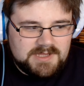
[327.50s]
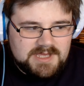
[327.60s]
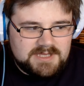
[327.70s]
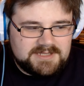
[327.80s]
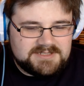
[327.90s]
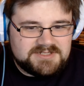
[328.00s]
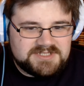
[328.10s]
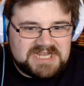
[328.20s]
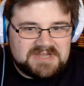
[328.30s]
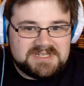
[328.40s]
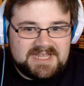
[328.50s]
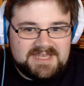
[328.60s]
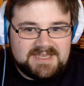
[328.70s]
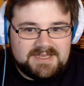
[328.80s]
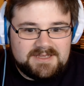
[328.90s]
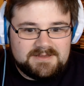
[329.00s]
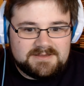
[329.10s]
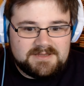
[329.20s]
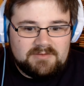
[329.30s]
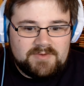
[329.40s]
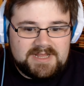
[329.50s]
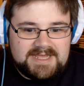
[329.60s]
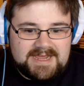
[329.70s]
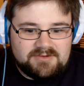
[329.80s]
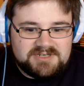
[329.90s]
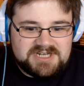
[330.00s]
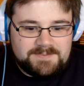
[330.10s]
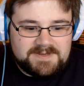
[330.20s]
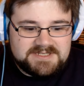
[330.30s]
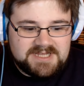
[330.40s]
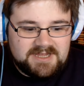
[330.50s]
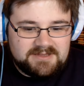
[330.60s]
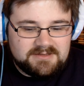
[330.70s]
That just sounded like a really angry Japanese guy.